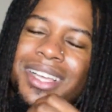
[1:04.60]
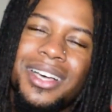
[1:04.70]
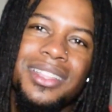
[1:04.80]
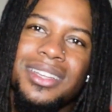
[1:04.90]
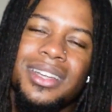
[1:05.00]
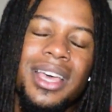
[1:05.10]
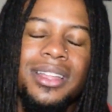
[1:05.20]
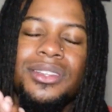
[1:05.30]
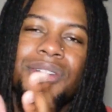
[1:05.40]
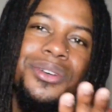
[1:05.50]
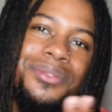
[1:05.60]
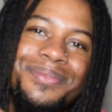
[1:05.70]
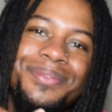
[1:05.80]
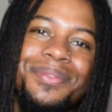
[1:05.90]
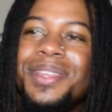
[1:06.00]
other than that, you know,
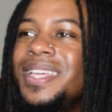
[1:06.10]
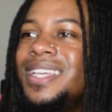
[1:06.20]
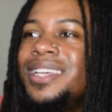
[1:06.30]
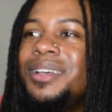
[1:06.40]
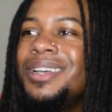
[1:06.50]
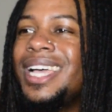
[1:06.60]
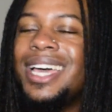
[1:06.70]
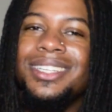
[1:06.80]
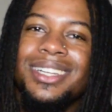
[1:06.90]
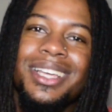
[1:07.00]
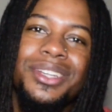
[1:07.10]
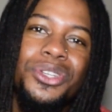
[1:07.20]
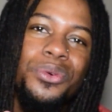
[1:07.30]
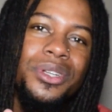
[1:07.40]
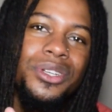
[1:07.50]
kind of just let it
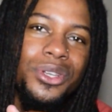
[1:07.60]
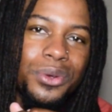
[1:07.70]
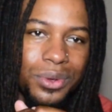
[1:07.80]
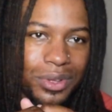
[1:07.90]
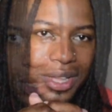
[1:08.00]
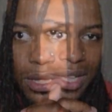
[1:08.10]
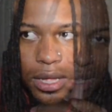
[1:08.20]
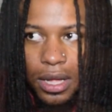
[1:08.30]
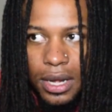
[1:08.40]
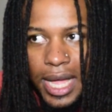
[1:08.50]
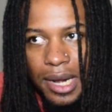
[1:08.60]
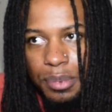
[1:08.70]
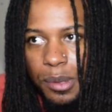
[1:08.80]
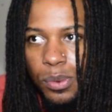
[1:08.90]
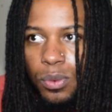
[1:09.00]
do what it do. A lot of
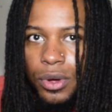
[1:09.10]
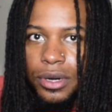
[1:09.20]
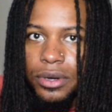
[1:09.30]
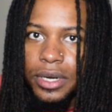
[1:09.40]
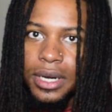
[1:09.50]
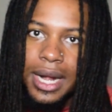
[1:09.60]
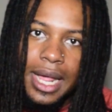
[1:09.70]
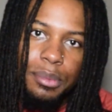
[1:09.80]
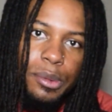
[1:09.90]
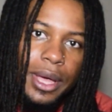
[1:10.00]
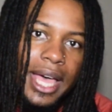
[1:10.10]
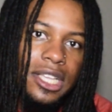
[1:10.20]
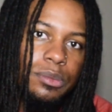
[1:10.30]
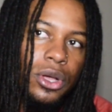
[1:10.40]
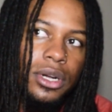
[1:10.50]
people wondering, and a lot of people
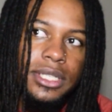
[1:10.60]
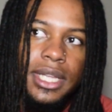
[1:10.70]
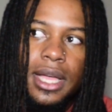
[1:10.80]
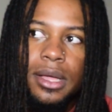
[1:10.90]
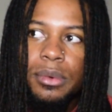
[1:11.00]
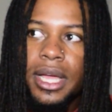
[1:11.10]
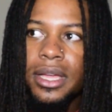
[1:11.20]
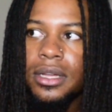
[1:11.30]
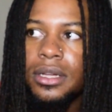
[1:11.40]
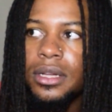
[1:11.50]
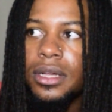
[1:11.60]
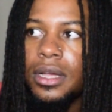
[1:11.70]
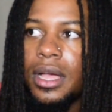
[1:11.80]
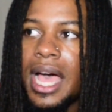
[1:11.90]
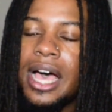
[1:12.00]
ask me all the time, like,
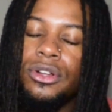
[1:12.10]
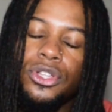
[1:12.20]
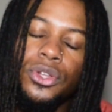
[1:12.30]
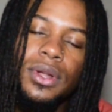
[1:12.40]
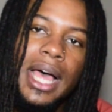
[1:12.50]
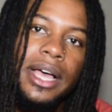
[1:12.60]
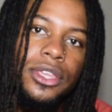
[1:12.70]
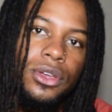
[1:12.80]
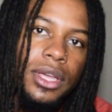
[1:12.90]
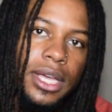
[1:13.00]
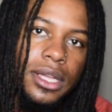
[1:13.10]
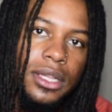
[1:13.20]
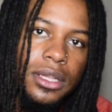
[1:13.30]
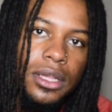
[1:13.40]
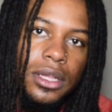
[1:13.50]
how do you lock your hair?
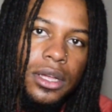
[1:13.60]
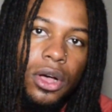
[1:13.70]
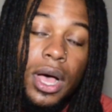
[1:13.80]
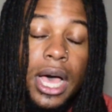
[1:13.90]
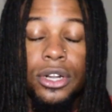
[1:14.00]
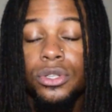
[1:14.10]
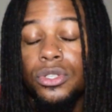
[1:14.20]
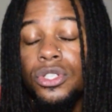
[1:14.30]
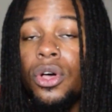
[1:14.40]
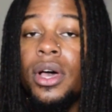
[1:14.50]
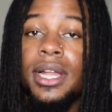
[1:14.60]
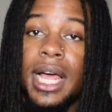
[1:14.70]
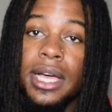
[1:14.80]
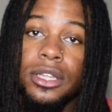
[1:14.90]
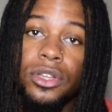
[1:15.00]
Or how do you start
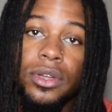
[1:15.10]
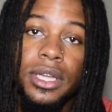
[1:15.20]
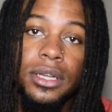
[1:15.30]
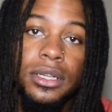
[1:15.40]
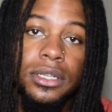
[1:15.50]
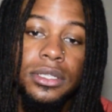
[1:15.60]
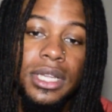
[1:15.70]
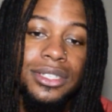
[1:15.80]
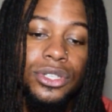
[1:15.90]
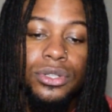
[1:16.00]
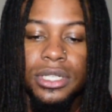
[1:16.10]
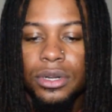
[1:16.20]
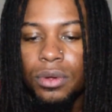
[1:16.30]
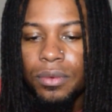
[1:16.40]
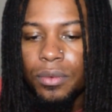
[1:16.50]
locking your hair? Because that's usually
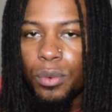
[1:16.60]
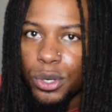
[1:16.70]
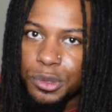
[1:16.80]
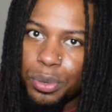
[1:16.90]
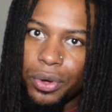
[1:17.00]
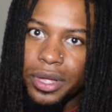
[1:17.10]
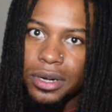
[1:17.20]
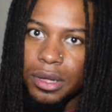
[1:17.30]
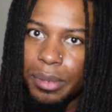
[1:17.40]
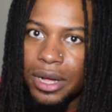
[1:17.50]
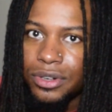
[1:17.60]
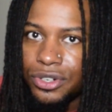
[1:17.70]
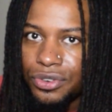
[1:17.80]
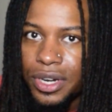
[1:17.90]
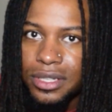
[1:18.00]
the worst part about the
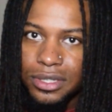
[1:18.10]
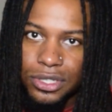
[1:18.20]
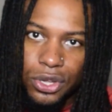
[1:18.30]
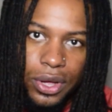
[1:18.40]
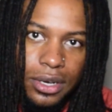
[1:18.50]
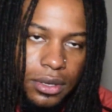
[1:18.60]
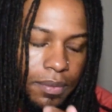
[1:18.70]
dreads to start.